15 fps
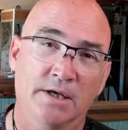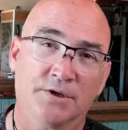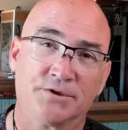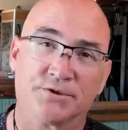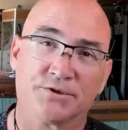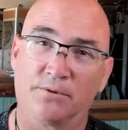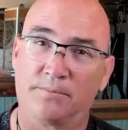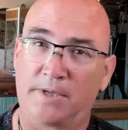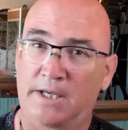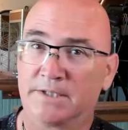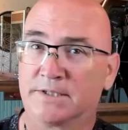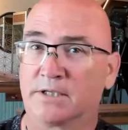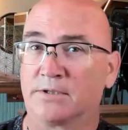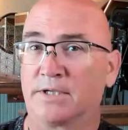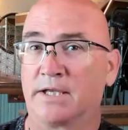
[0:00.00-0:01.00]
So
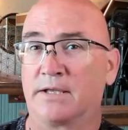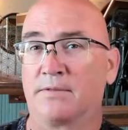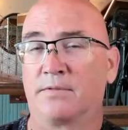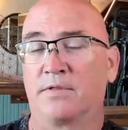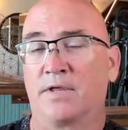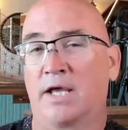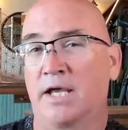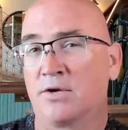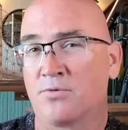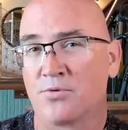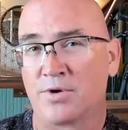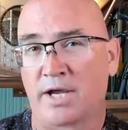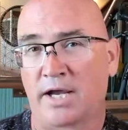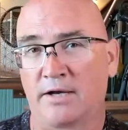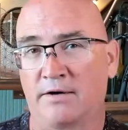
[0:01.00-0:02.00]
basically, they
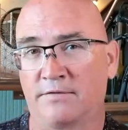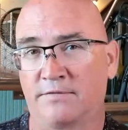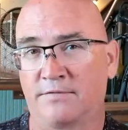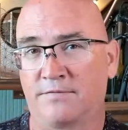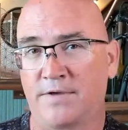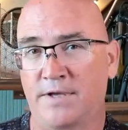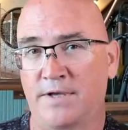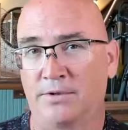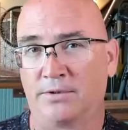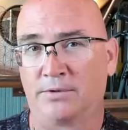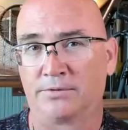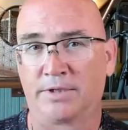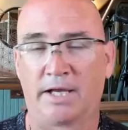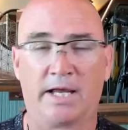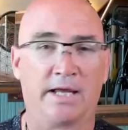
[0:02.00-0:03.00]
create a
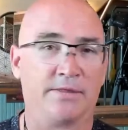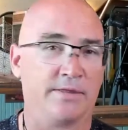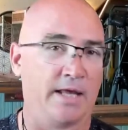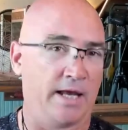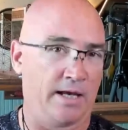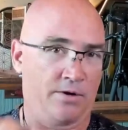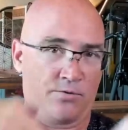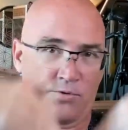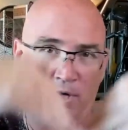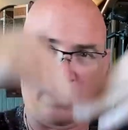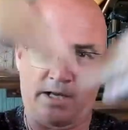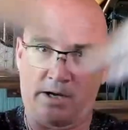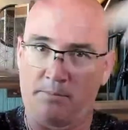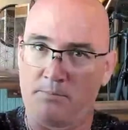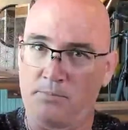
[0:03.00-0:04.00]
field and they
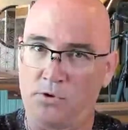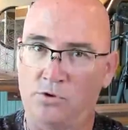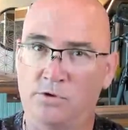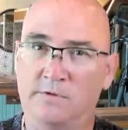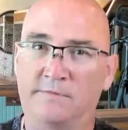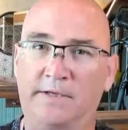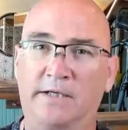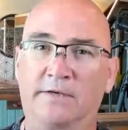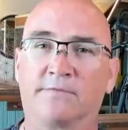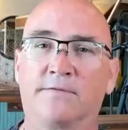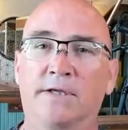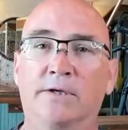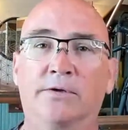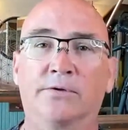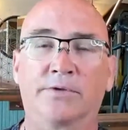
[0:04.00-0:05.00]
create a moving
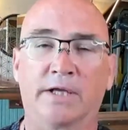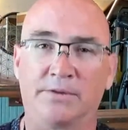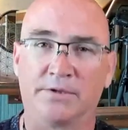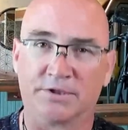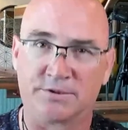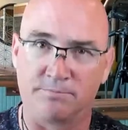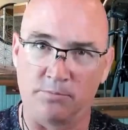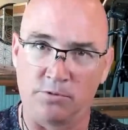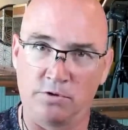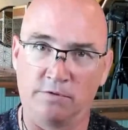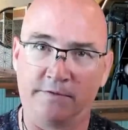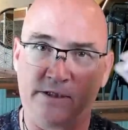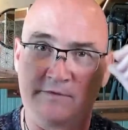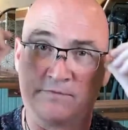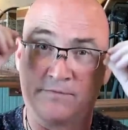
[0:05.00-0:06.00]
field, and this
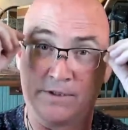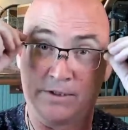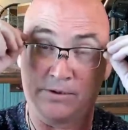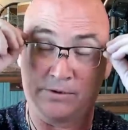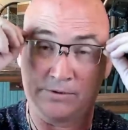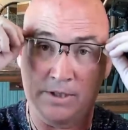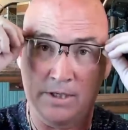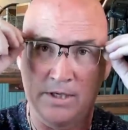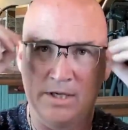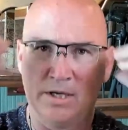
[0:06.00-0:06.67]
moving field